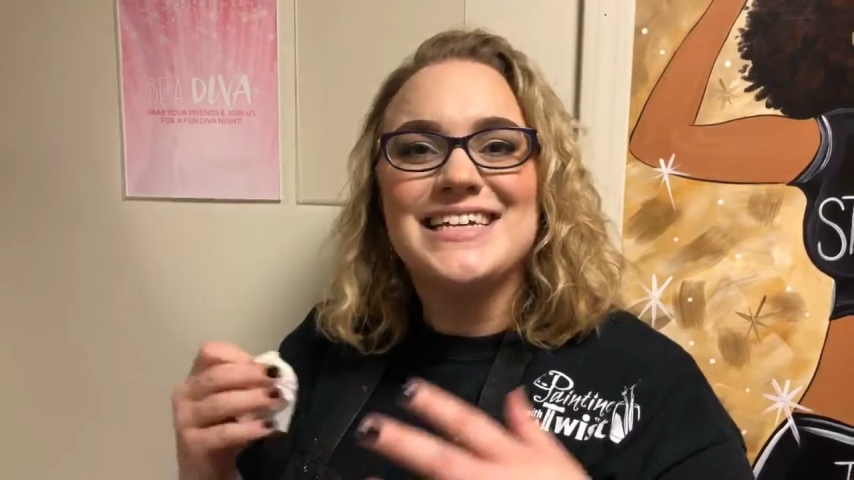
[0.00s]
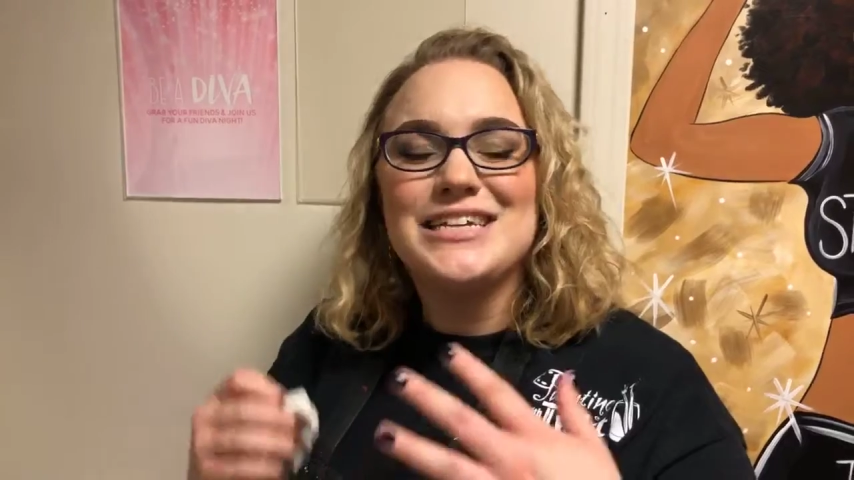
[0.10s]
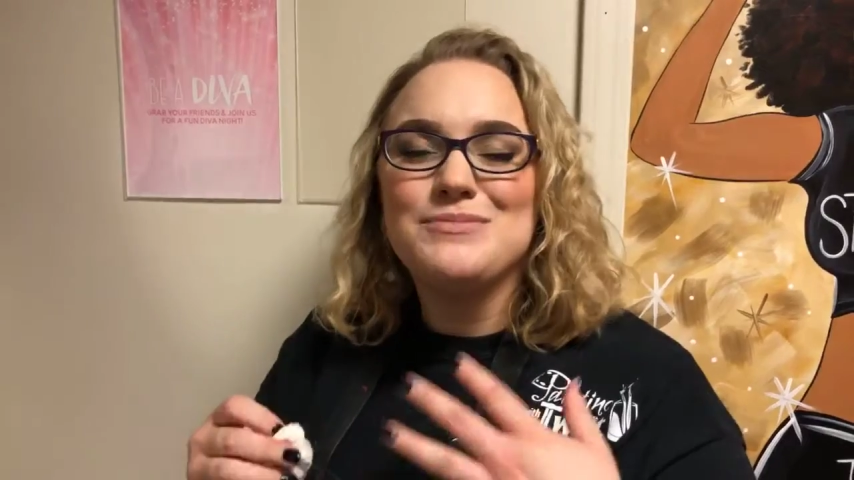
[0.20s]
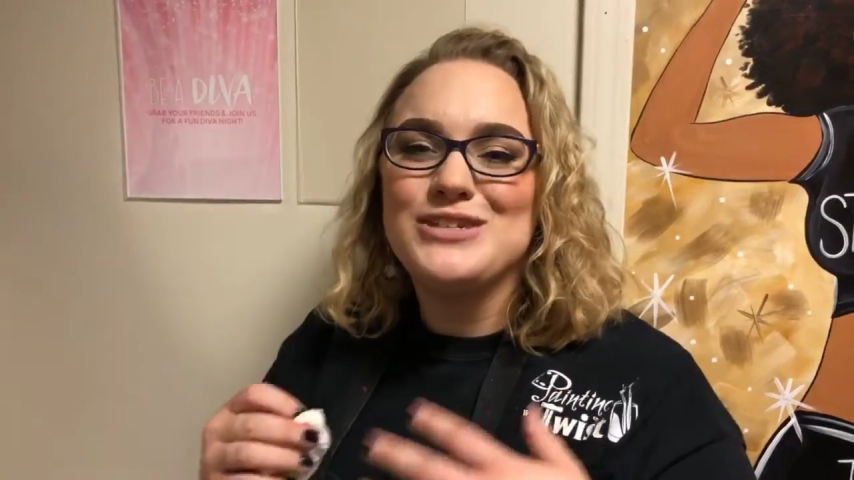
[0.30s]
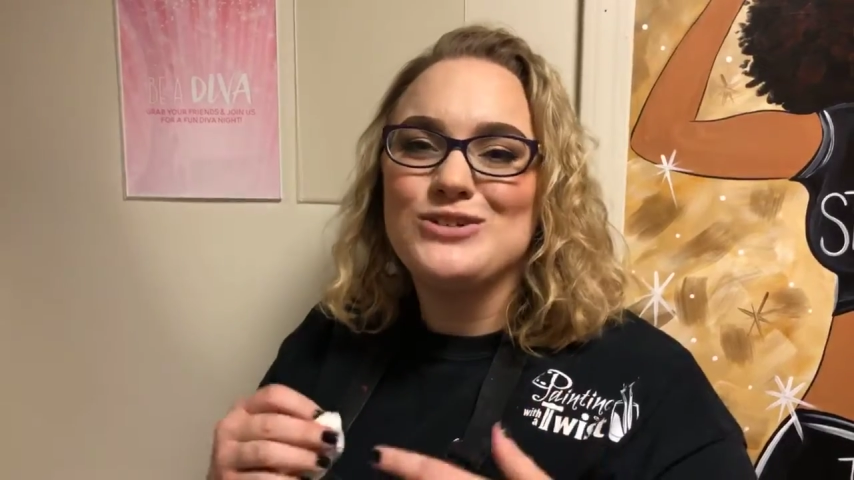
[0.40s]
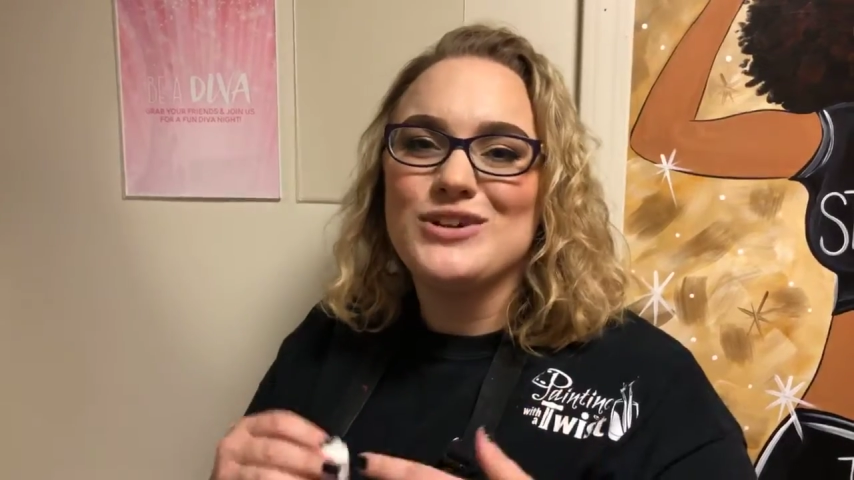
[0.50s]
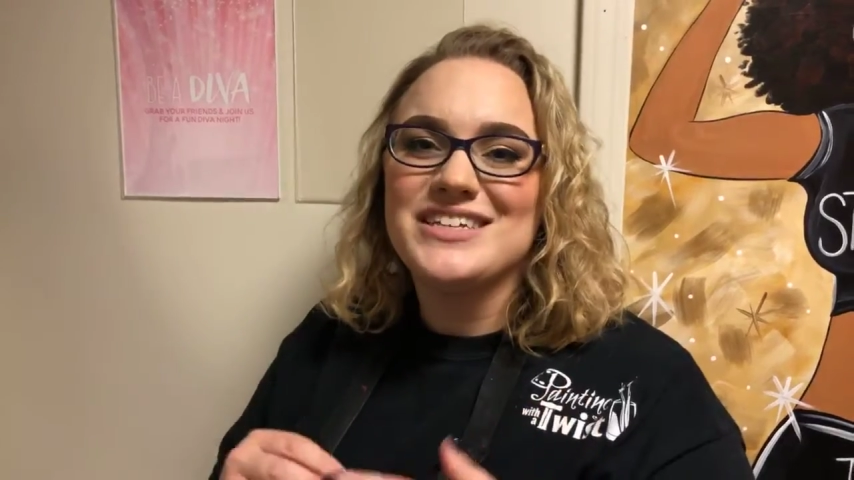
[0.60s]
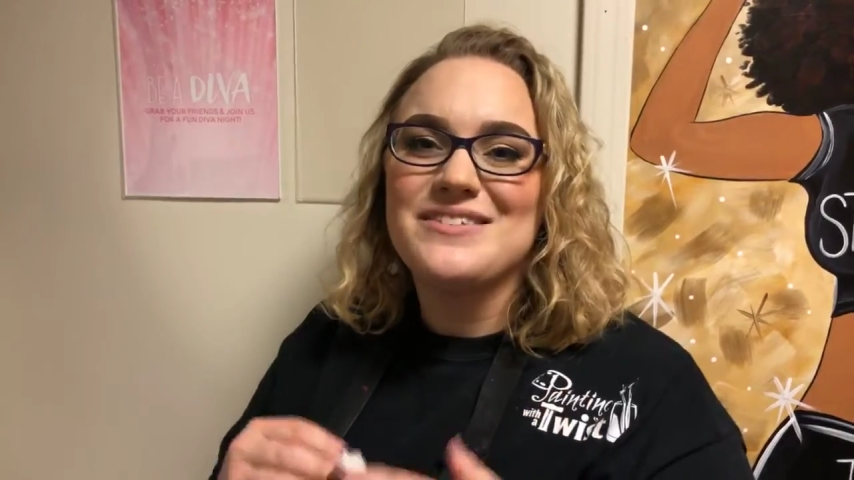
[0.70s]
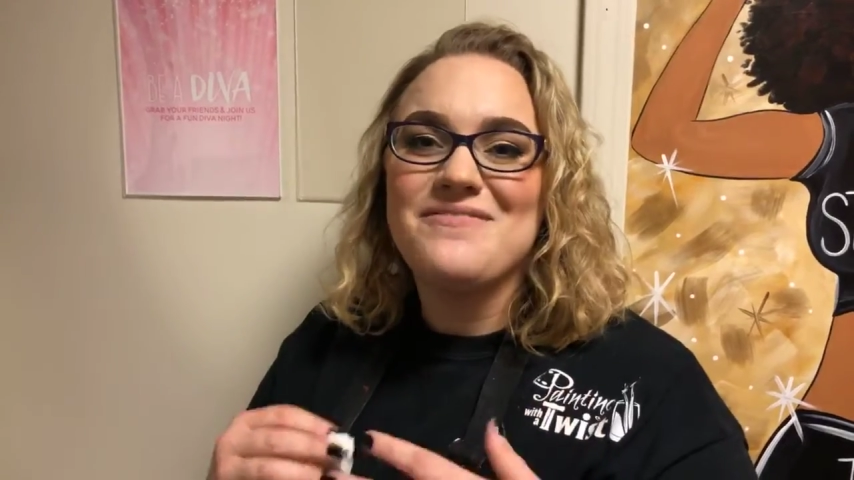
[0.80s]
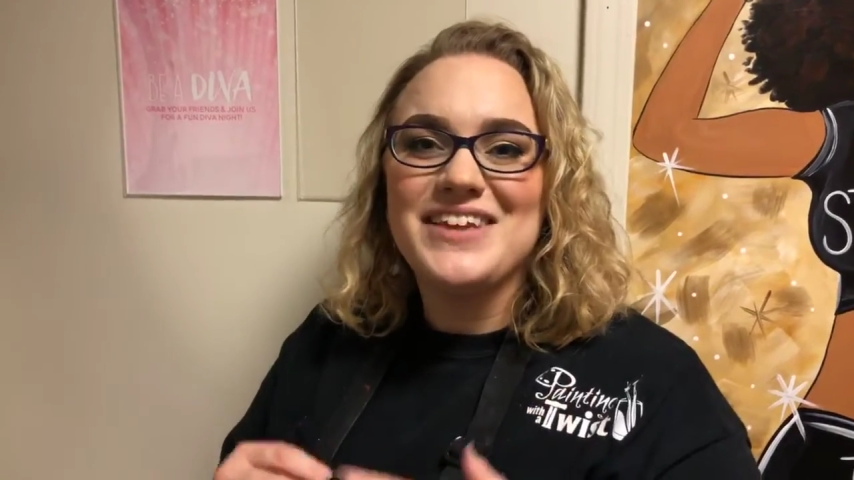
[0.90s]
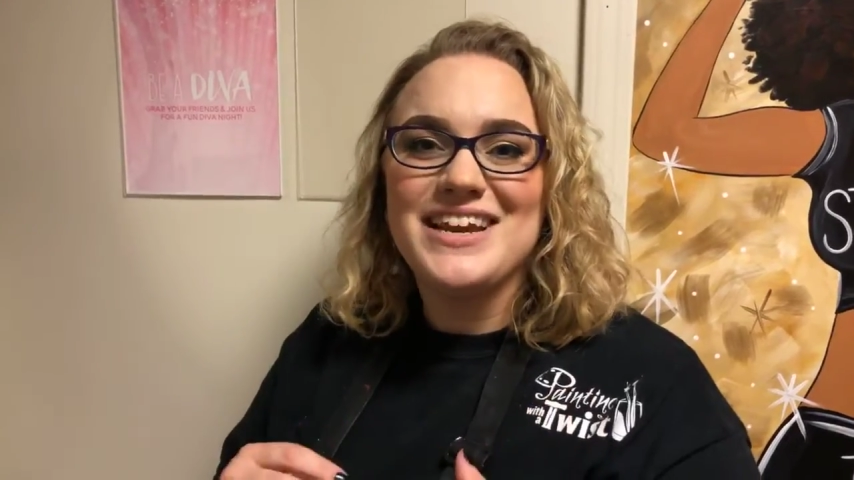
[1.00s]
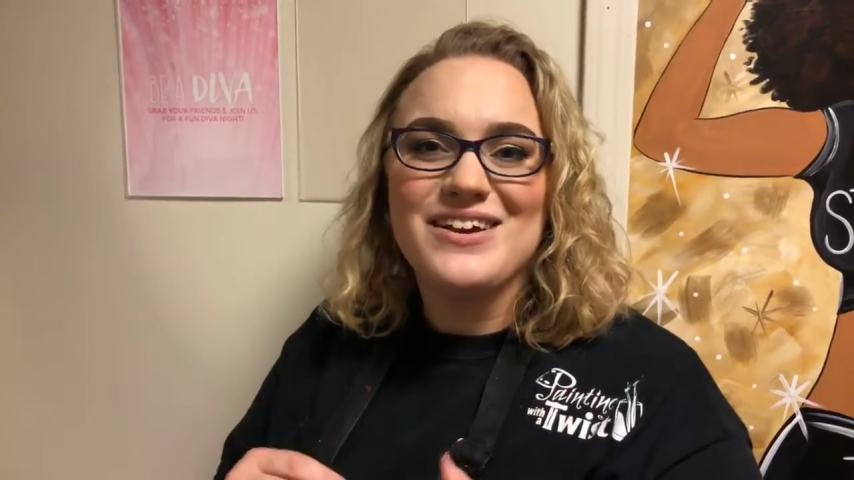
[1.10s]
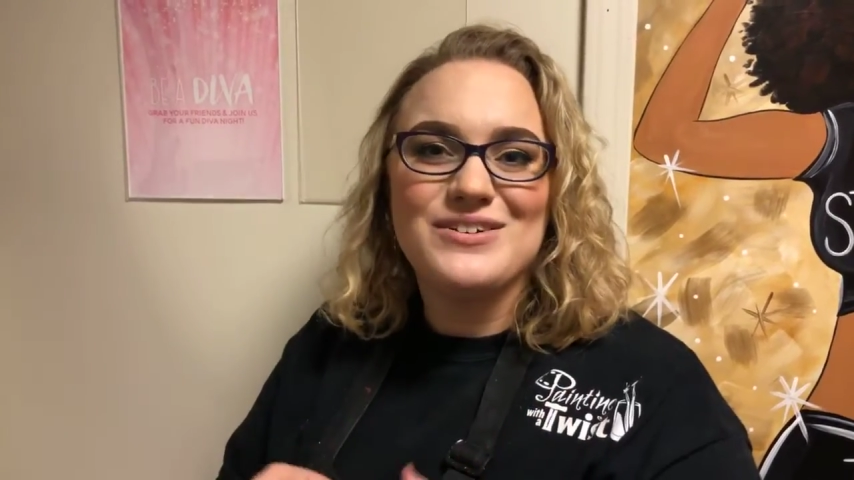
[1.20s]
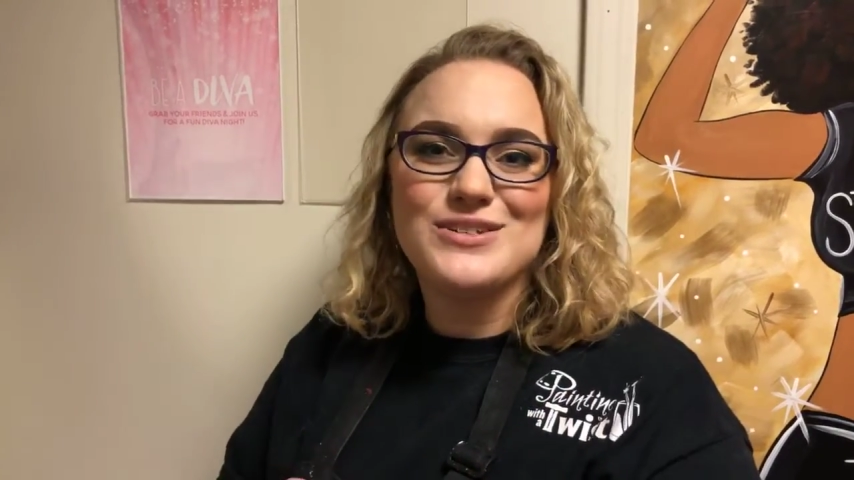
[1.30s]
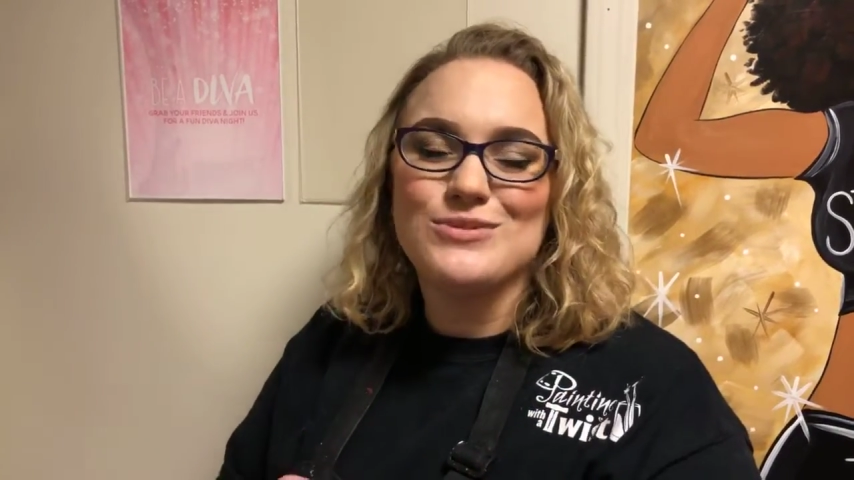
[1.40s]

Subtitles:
tips and tricks videos.